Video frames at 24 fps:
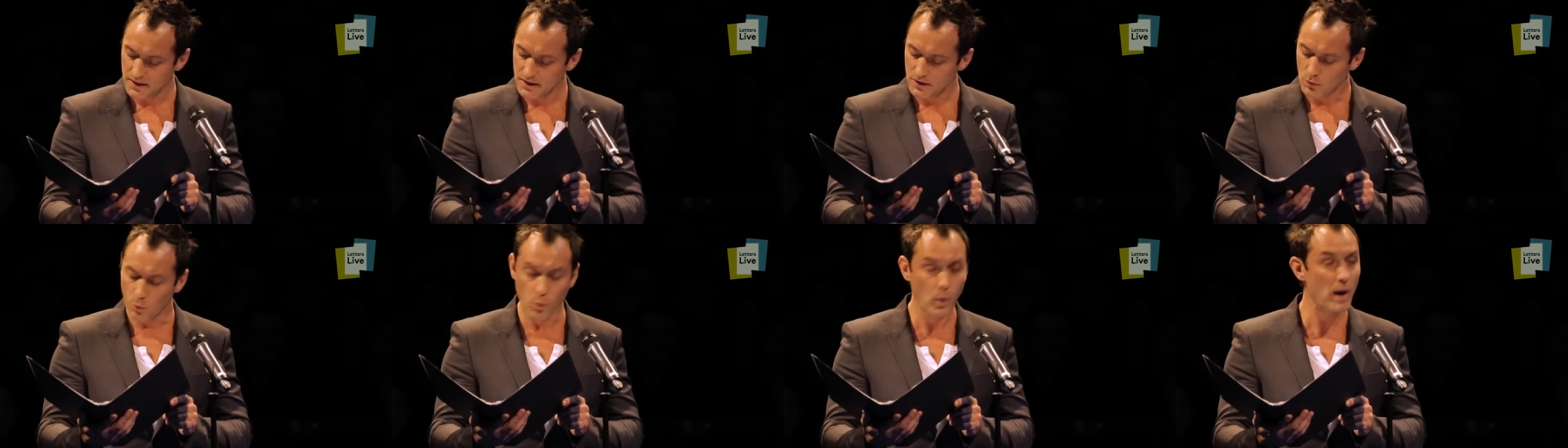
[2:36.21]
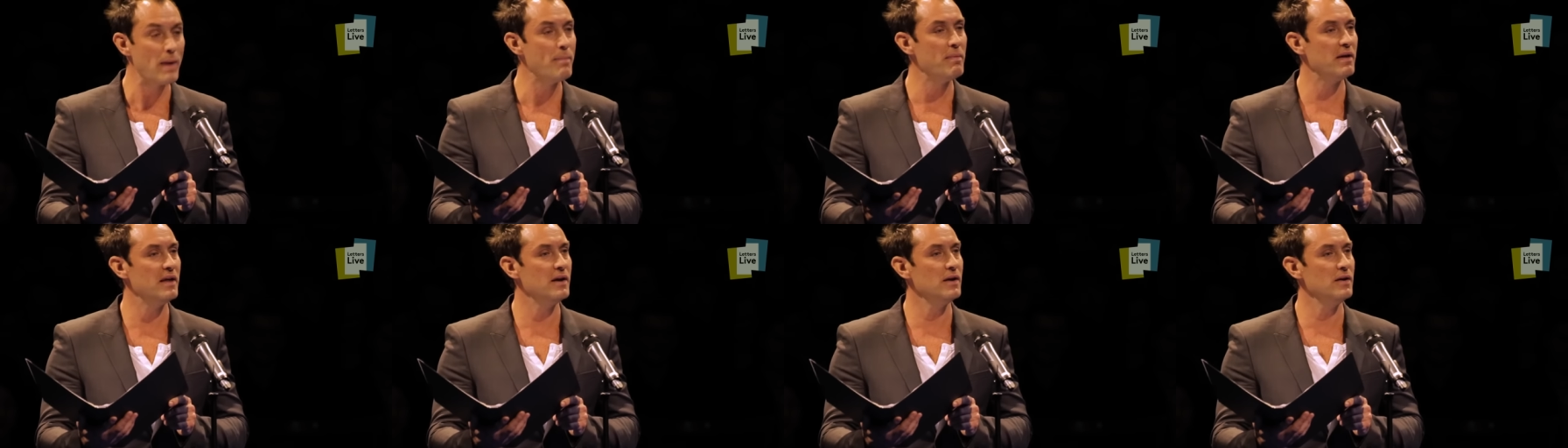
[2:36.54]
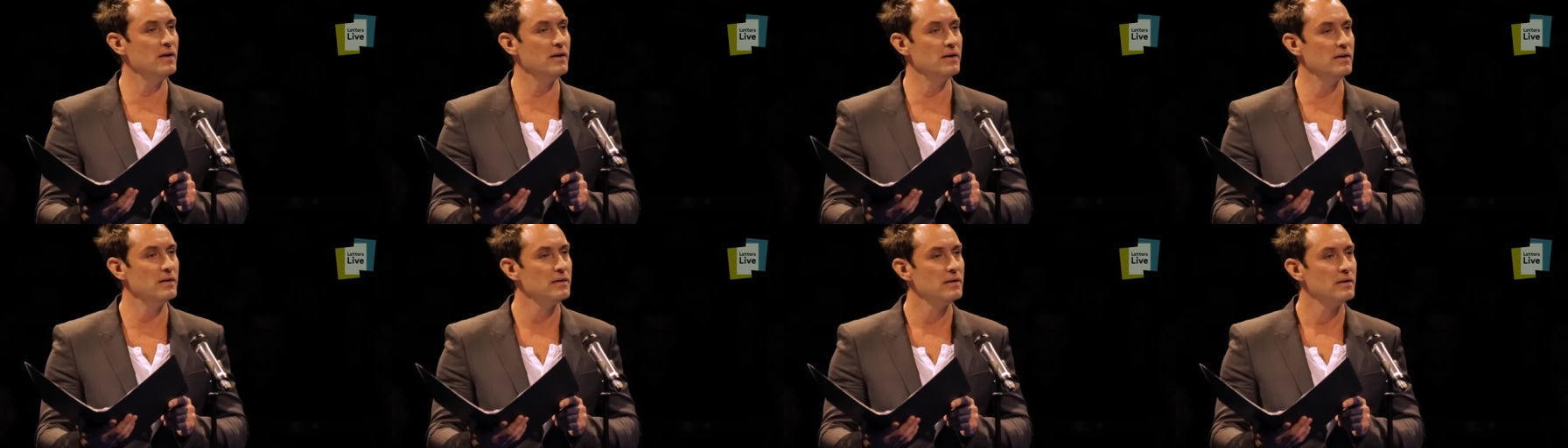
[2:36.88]
women
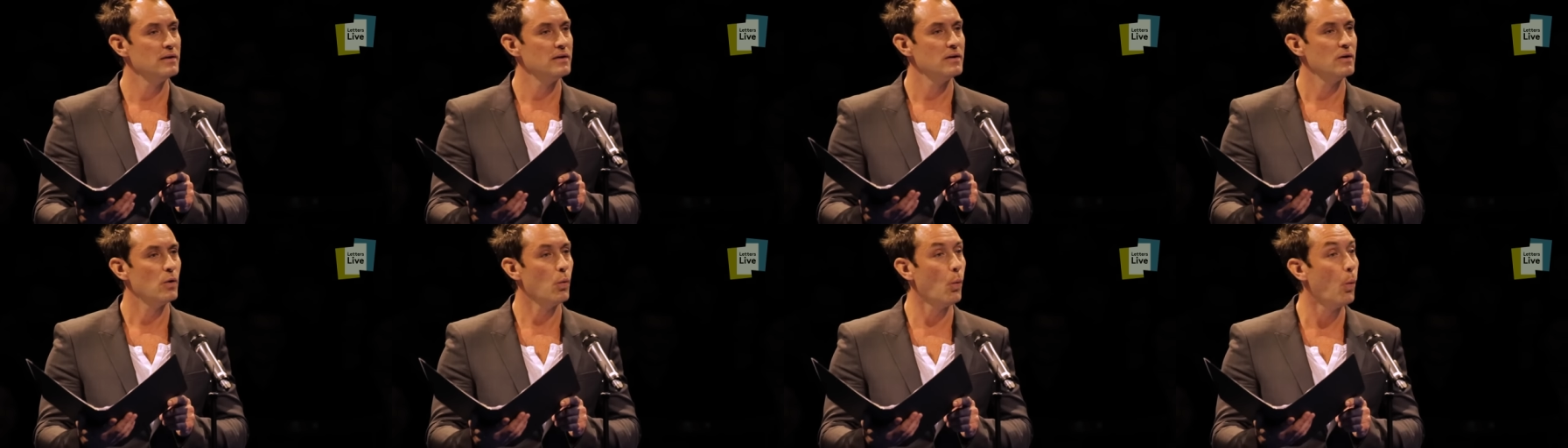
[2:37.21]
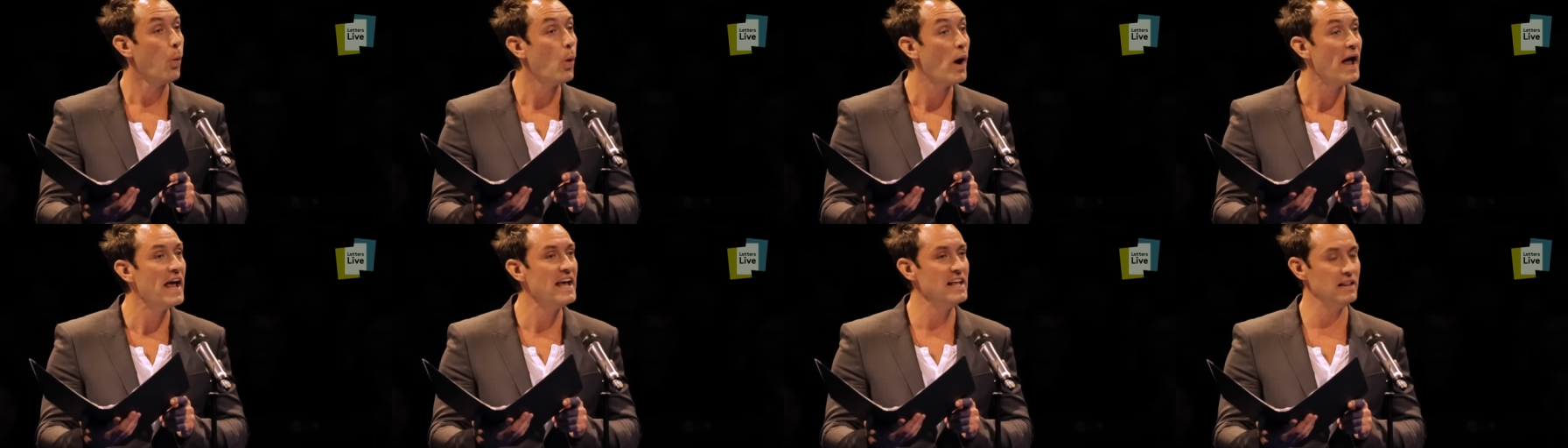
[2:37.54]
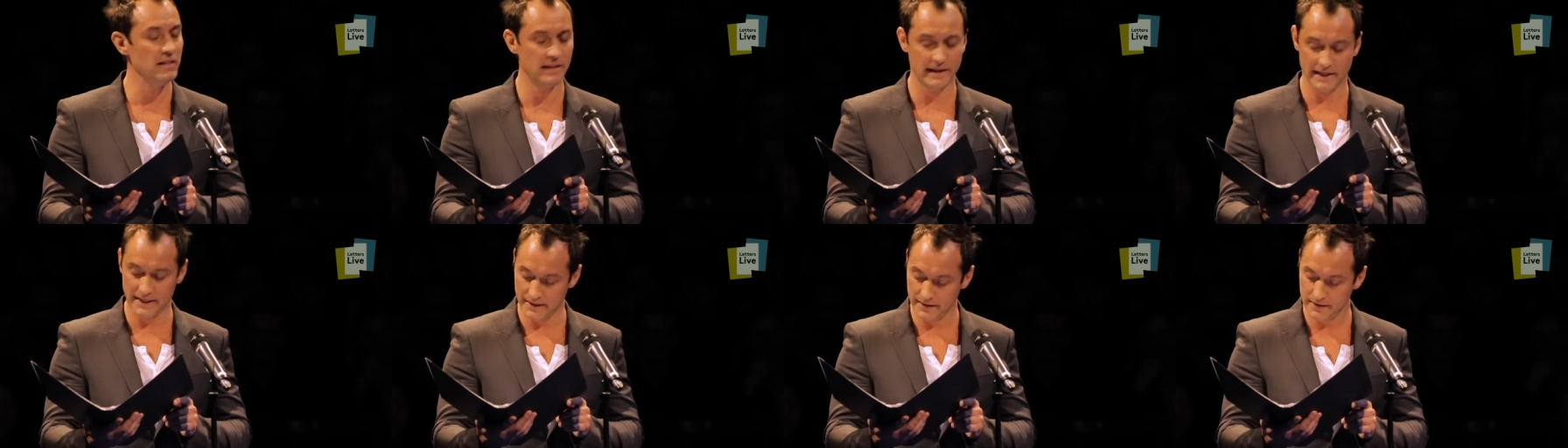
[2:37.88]

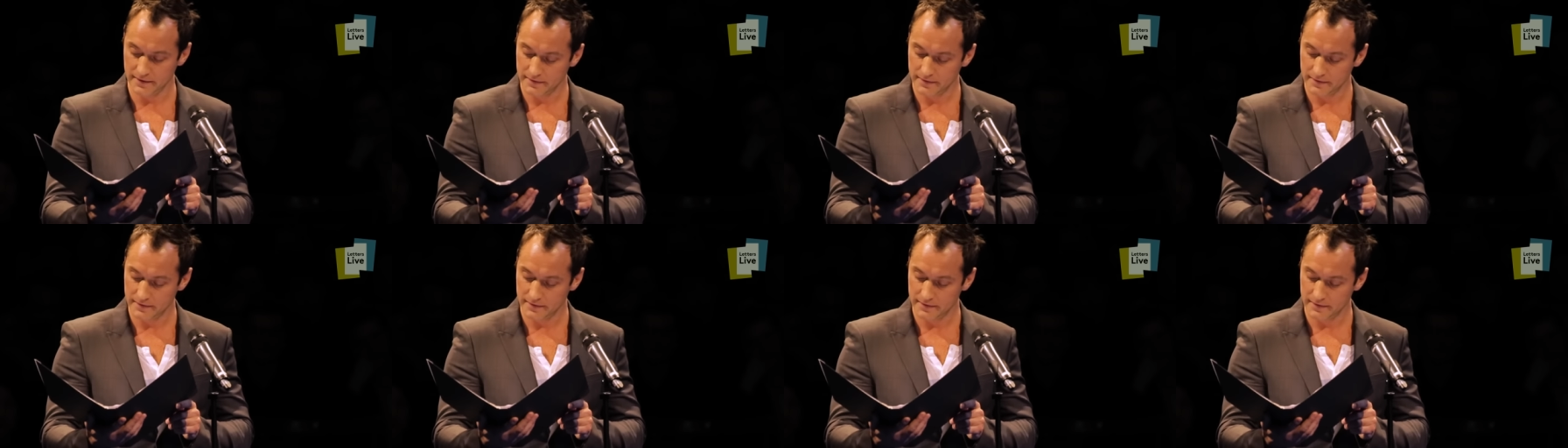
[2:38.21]
wailing,